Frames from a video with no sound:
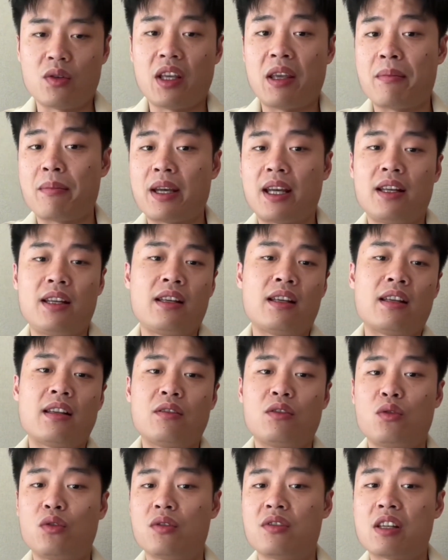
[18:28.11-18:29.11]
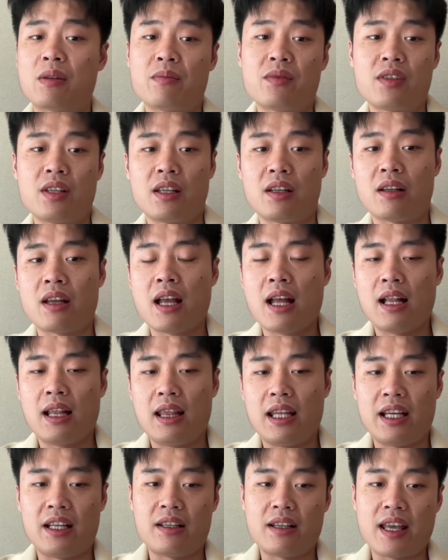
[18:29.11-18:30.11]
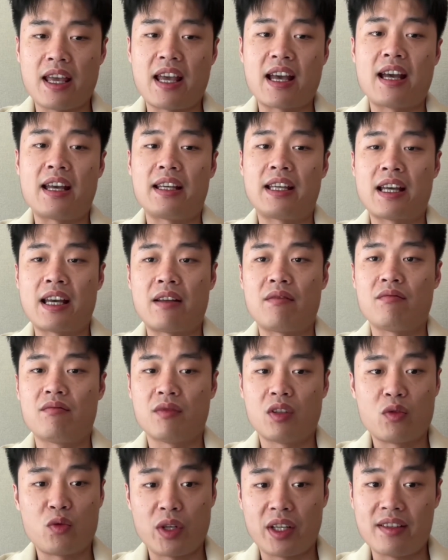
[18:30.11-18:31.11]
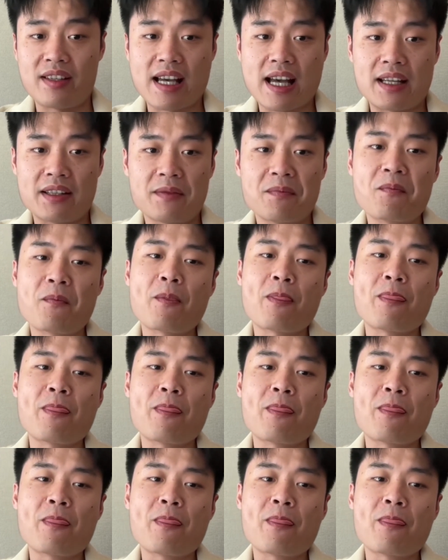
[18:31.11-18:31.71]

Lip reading: embedding and do something, let AI can read that.